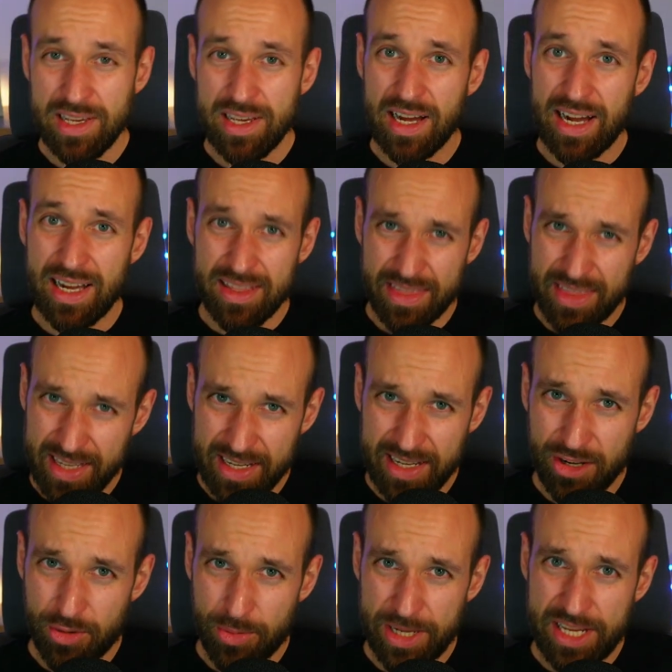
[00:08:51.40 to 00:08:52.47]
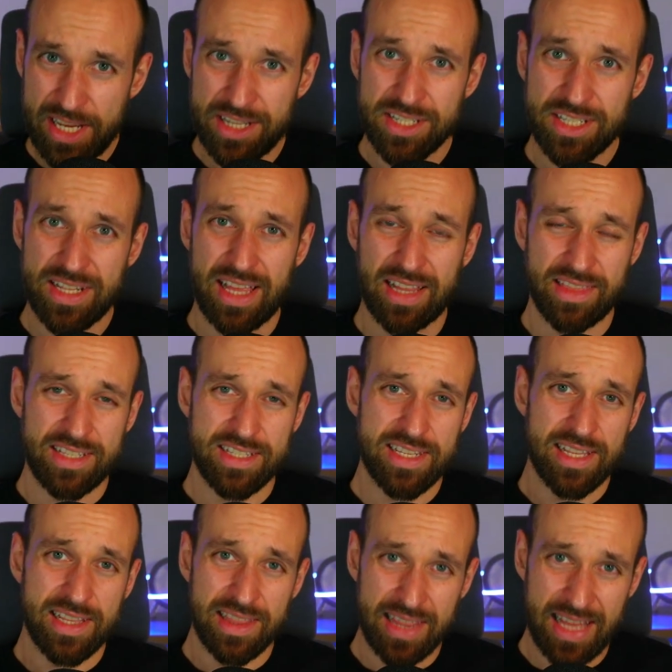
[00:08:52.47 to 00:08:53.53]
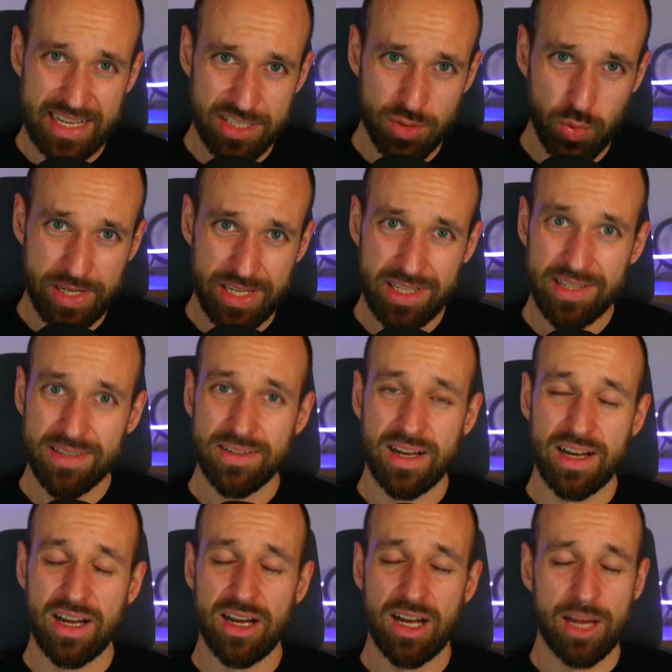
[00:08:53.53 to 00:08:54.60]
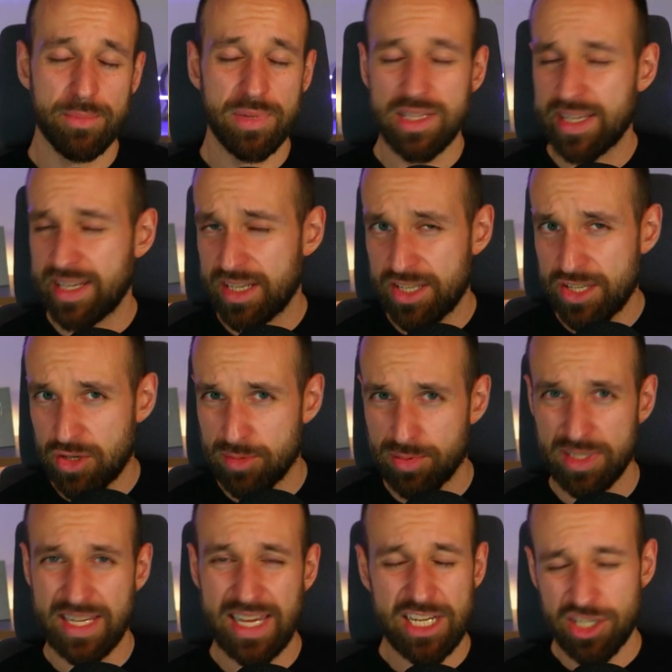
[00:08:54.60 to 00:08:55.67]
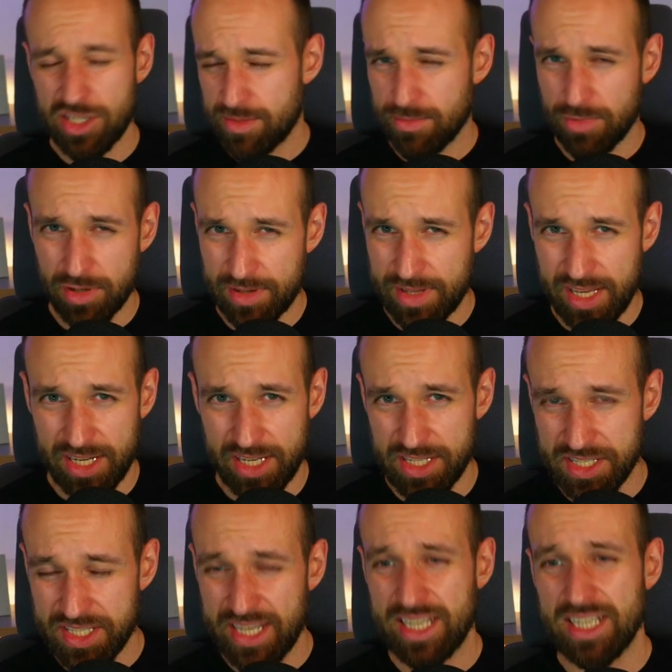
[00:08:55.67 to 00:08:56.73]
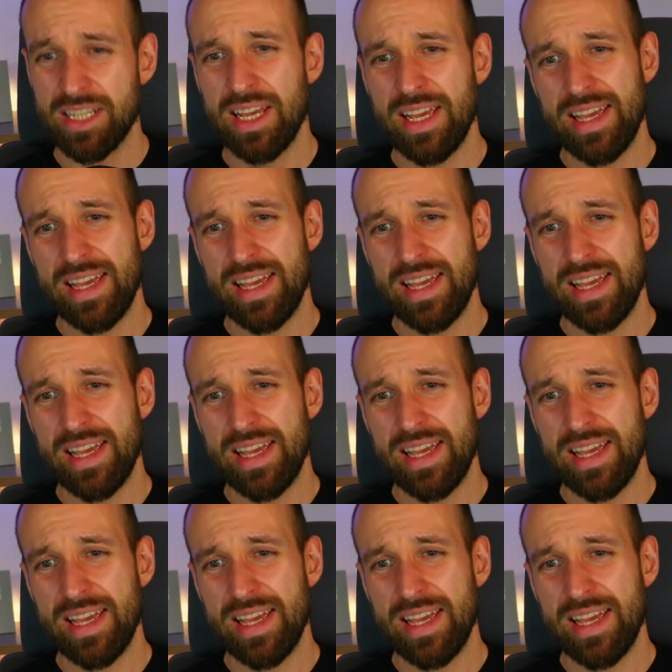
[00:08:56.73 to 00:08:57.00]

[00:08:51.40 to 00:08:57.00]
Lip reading: I think I already hinted at this last week. I'm building a new application, more on that in a second.